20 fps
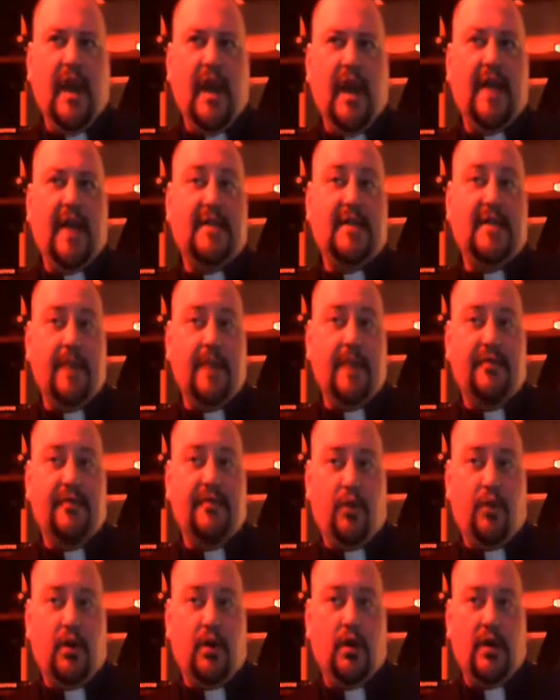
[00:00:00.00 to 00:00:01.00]
except
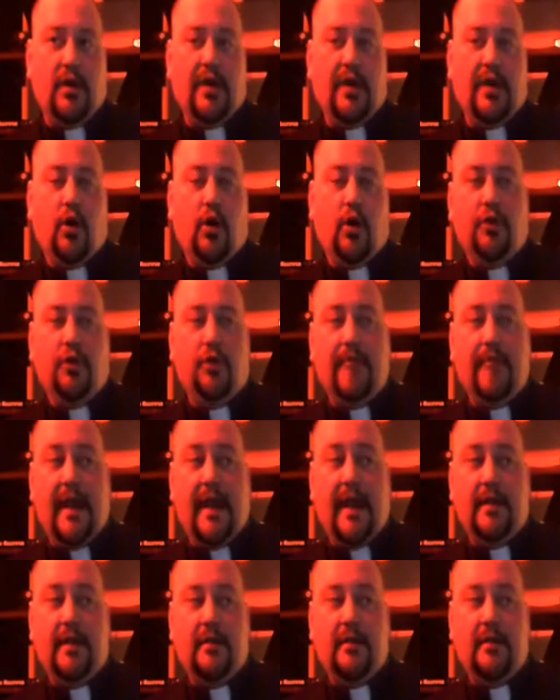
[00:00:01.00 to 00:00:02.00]
for an old
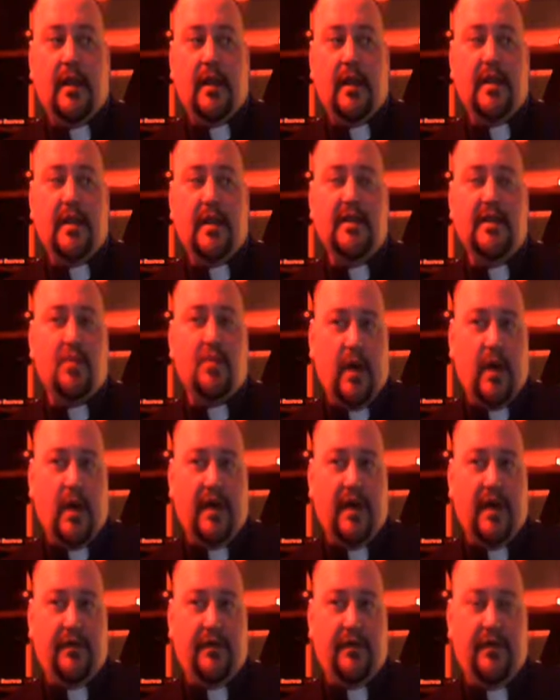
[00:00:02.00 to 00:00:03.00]
man, his
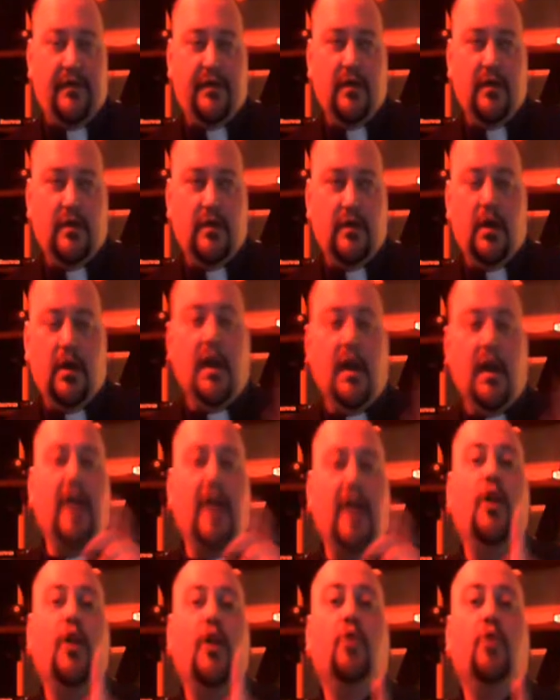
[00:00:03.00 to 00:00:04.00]
wife,
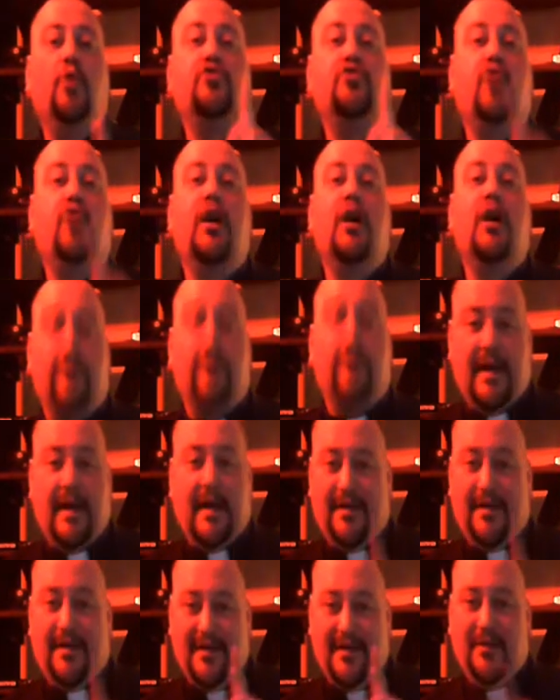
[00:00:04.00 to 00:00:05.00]
an old drunk
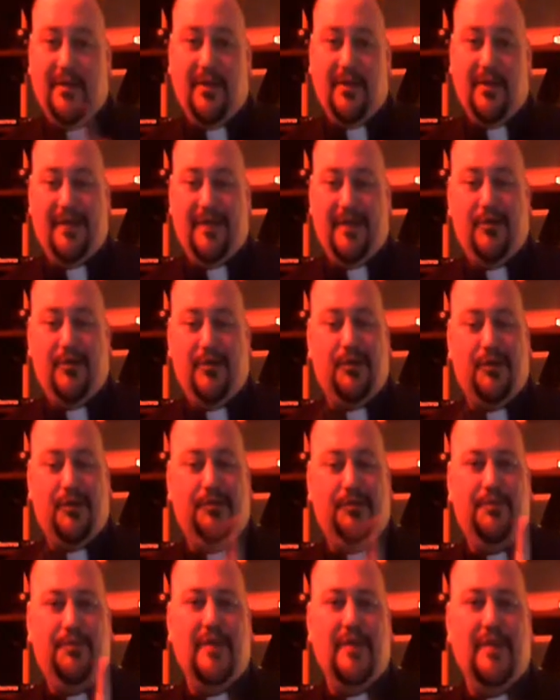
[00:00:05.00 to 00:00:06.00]
man, and we'll
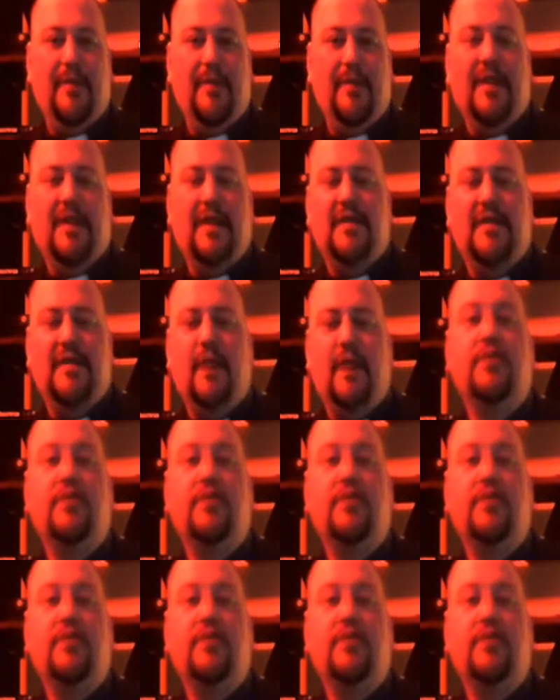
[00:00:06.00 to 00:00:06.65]
get back to that.